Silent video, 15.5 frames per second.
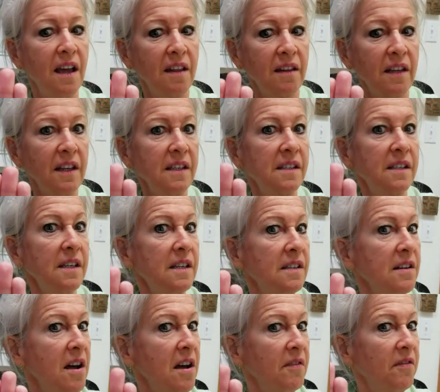This is
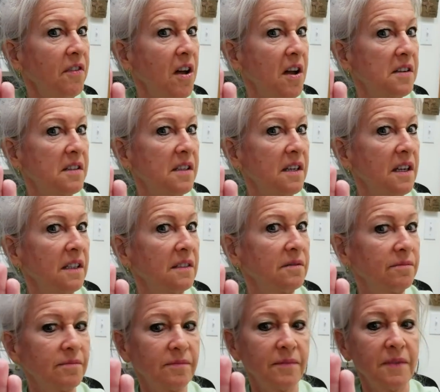not flossing.
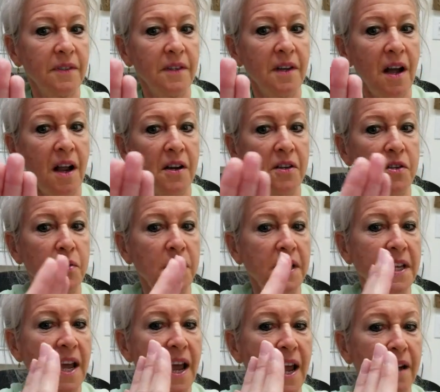I'll do it
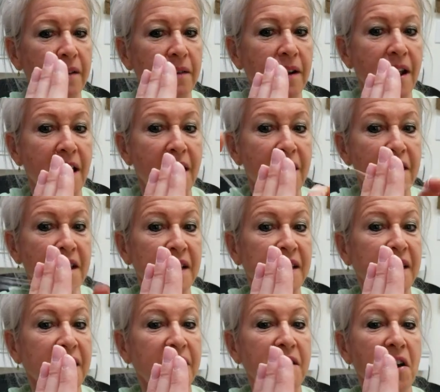again.
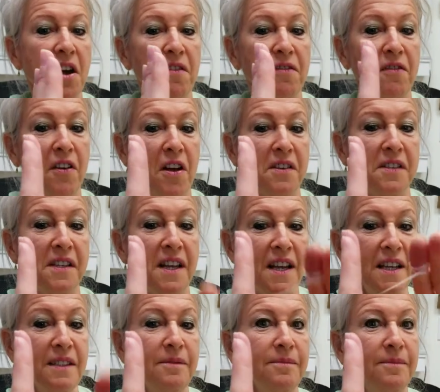This is not
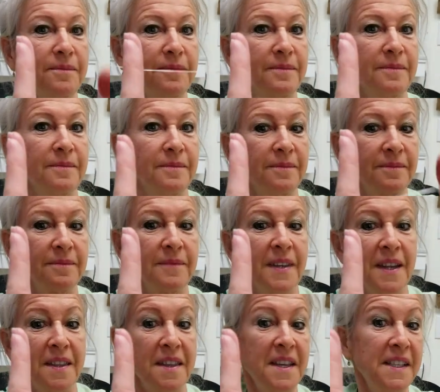flossing.
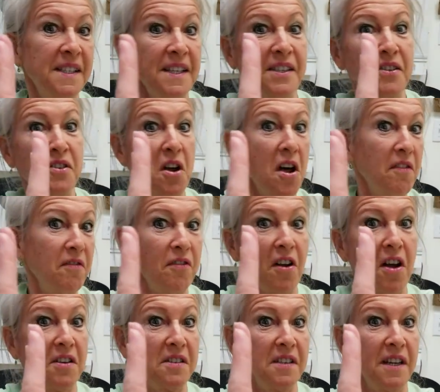This is not
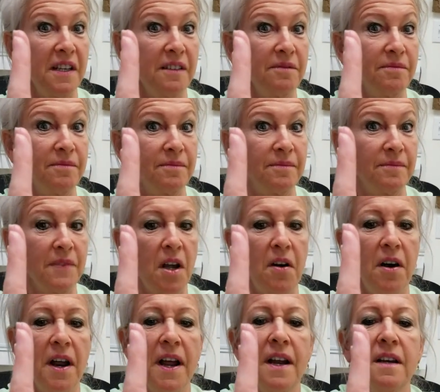flossing.
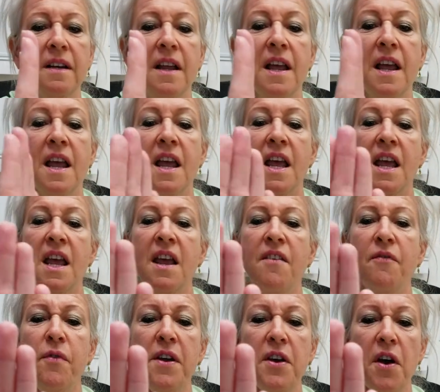All right.
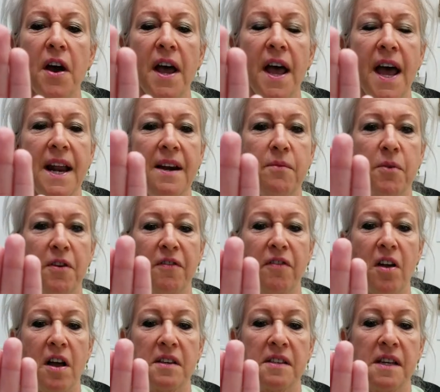If we go ahead and we're
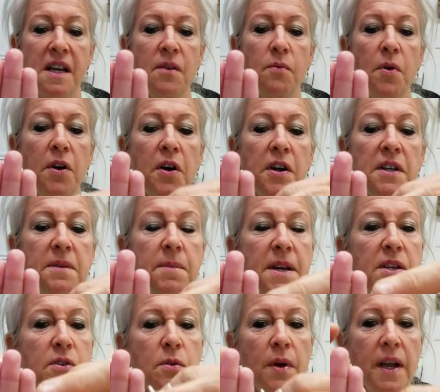flossing, we're going to
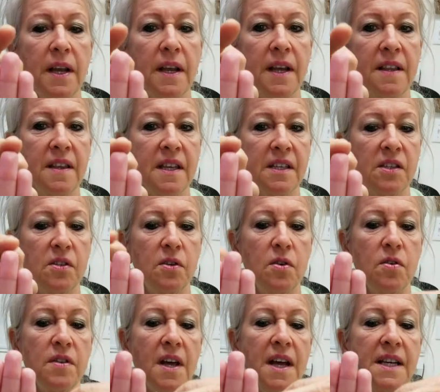be doing this
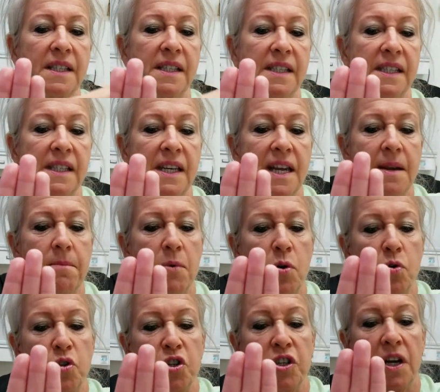tooth a C
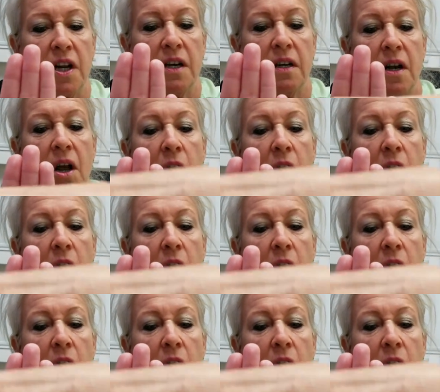motion.